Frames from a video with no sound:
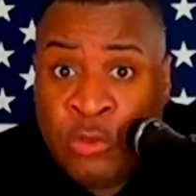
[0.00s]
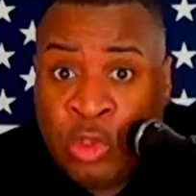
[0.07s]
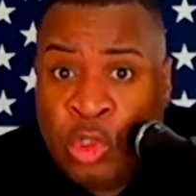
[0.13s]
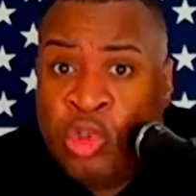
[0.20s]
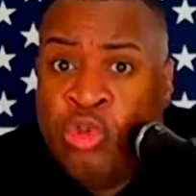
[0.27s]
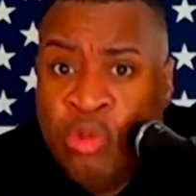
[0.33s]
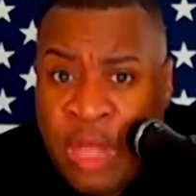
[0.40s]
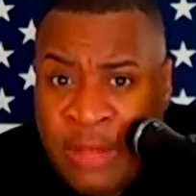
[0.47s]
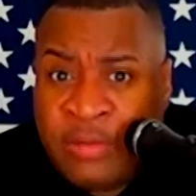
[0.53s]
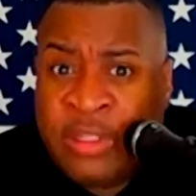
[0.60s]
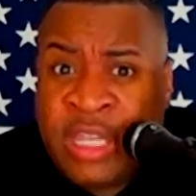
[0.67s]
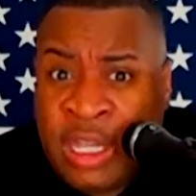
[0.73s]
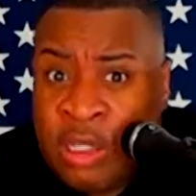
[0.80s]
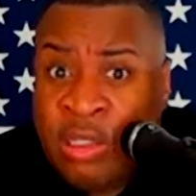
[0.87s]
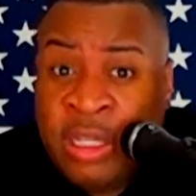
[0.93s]
Because you have to
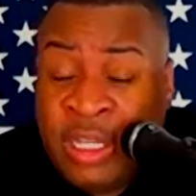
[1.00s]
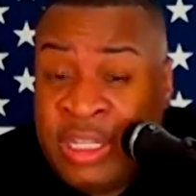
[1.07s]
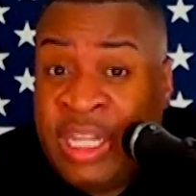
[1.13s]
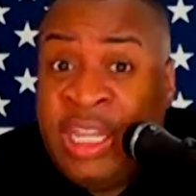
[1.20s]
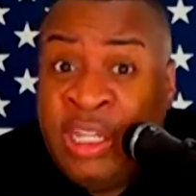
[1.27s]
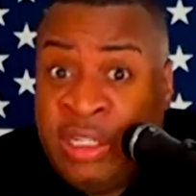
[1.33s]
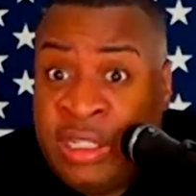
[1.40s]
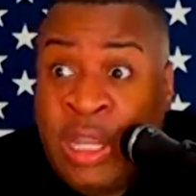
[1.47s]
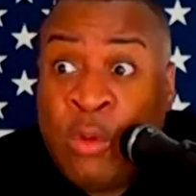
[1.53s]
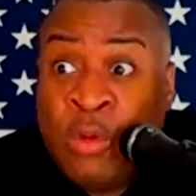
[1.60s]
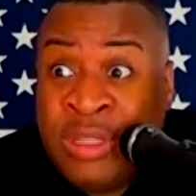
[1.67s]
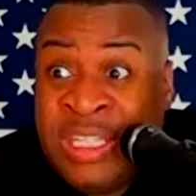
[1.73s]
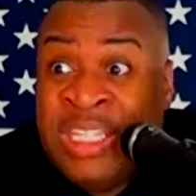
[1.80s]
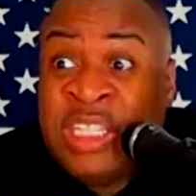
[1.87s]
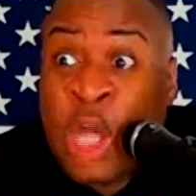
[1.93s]
take a look at the end of the day
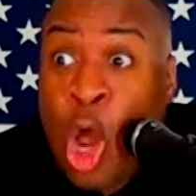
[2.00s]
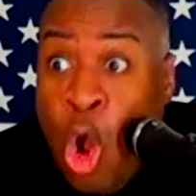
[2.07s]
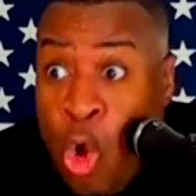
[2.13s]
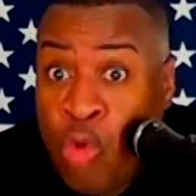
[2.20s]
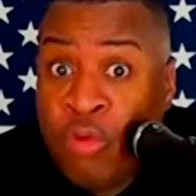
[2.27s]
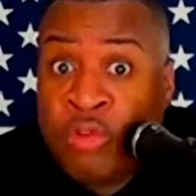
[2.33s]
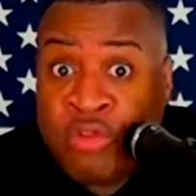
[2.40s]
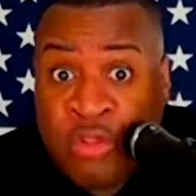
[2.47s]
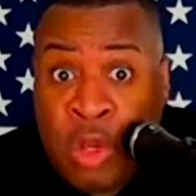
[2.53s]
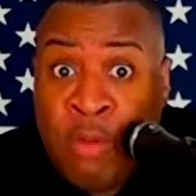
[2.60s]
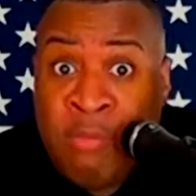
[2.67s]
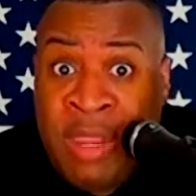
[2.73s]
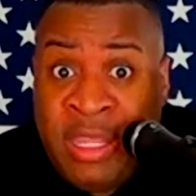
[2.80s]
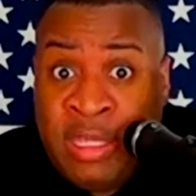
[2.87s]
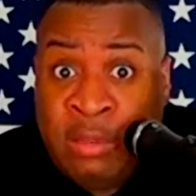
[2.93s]
what these owners are
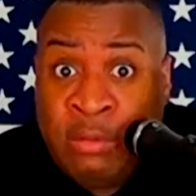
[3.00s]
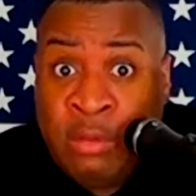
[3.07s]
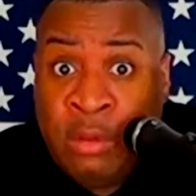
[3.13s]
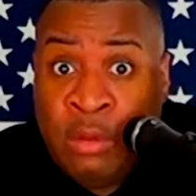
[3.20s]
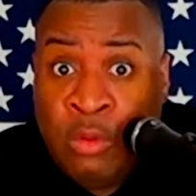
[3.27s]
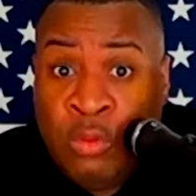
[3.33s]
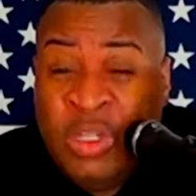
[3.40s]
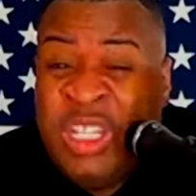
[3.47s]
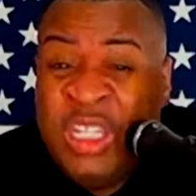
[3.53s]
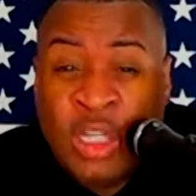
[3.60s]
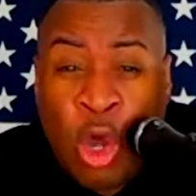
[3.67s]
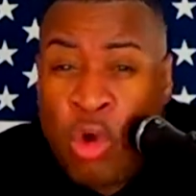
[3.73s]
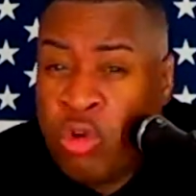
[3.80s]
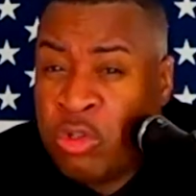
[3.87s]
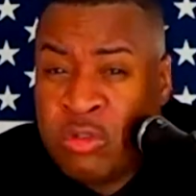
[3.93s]
making. When these
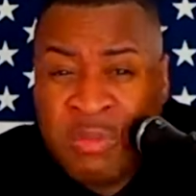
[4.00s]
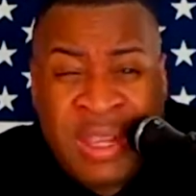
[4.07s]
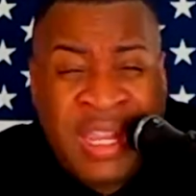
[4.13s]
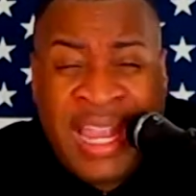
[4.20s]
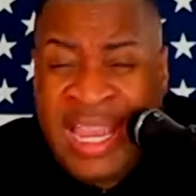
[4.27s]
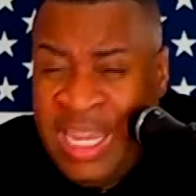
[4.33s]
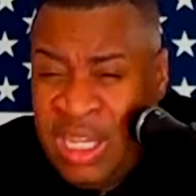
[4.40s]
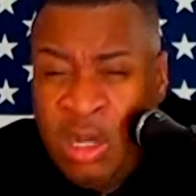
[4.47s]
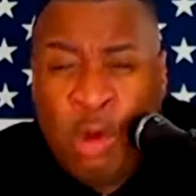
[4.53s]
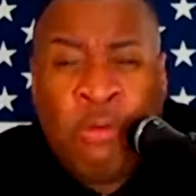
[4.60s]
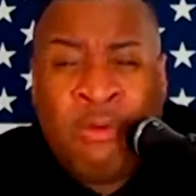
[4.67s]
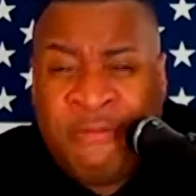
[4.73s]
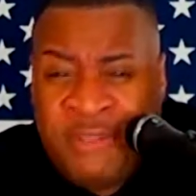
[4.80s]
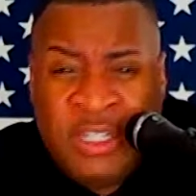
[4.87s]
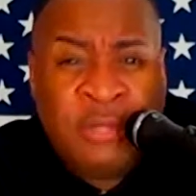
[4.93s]
owners make hand
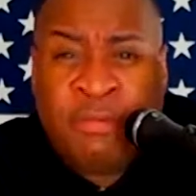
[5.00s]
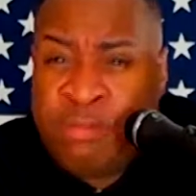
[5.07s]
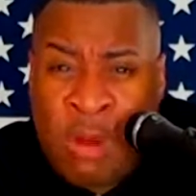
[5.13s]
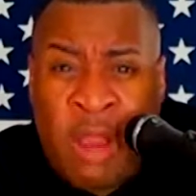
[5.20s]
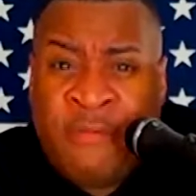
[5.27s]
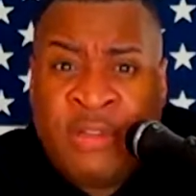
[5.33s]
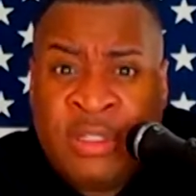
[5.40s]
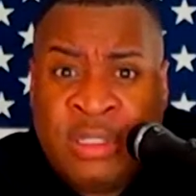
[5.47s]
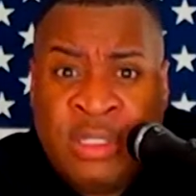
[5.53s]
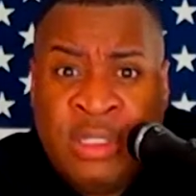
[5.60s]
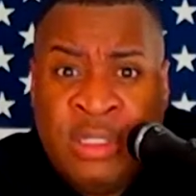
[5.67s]
over fist profit.